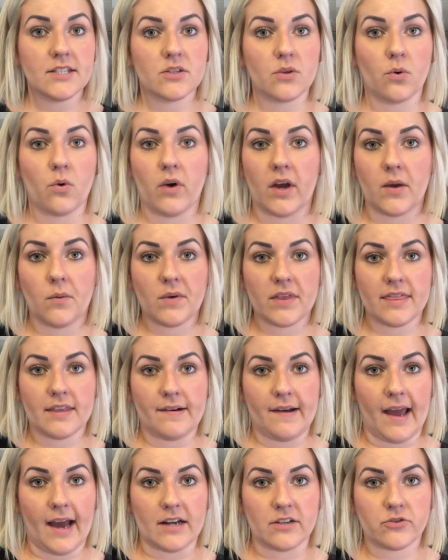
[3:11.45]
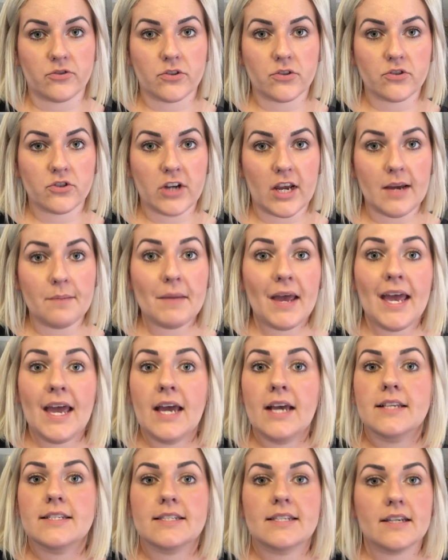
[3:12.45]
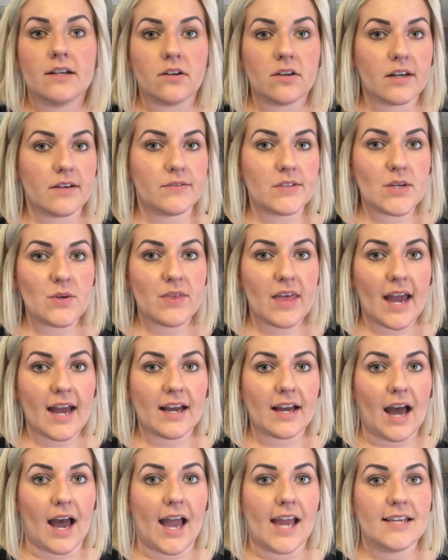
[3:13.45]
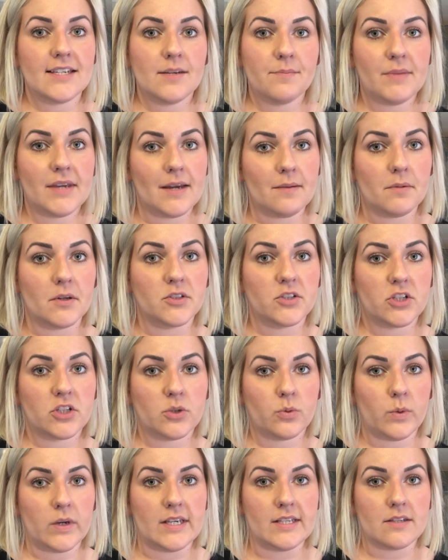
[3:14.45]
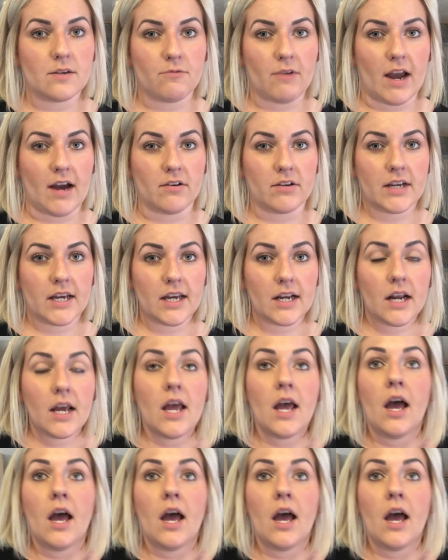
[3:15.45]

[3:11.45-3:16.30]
so going with the natural shape still gives you that guide to be able to tweeze around it.